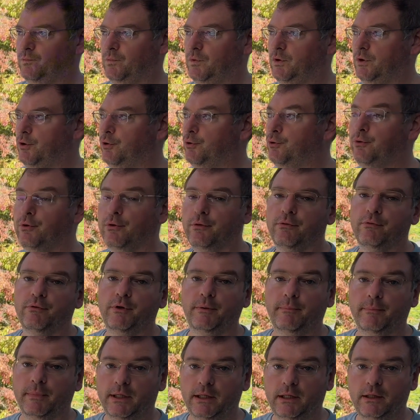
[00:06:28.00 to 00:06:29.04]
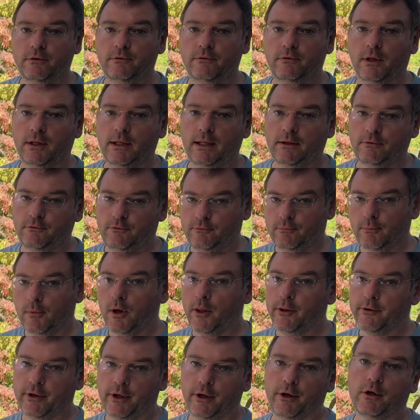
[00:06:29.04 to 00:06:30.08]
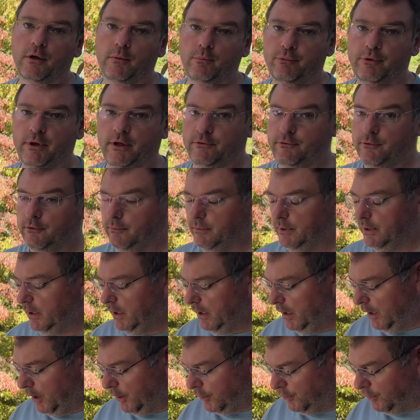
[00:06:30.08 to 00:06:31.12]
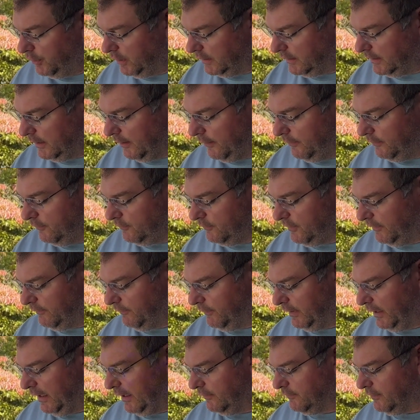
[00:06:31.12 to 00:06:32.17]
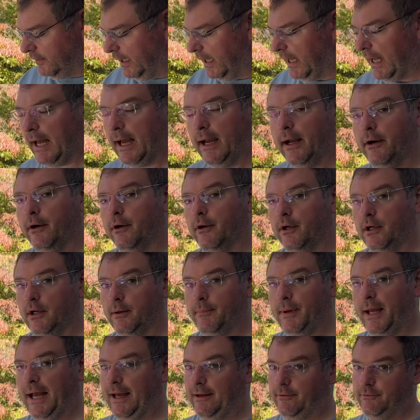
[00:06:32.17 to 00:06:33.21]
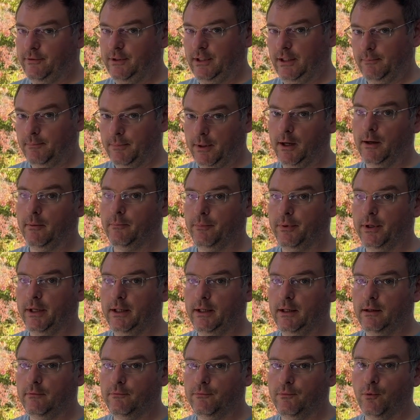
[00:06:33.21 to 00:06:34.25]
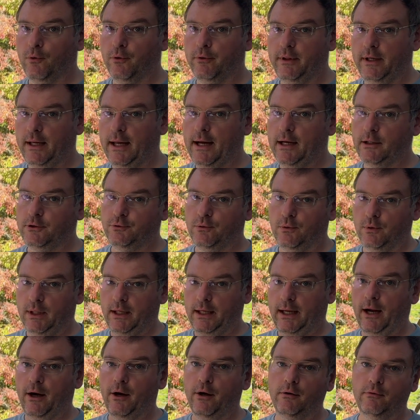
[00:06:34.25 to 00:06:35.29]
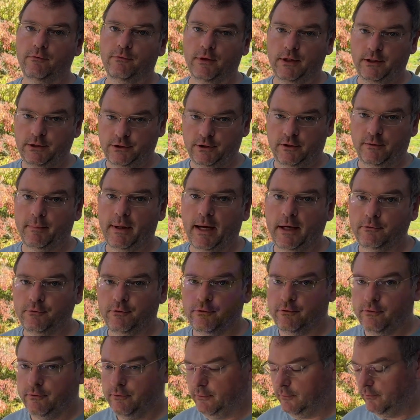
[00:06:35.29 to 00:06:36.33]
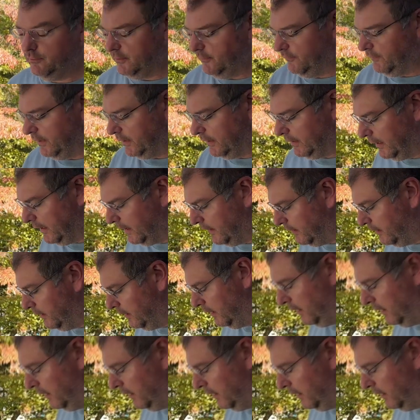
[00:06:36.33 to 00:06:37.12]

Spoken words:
2 to 3 minutes on that smaller air compressor. But you can tell this definitely has a higher capacity pump in it for the actual like air inflation of mattresses and stuff like that.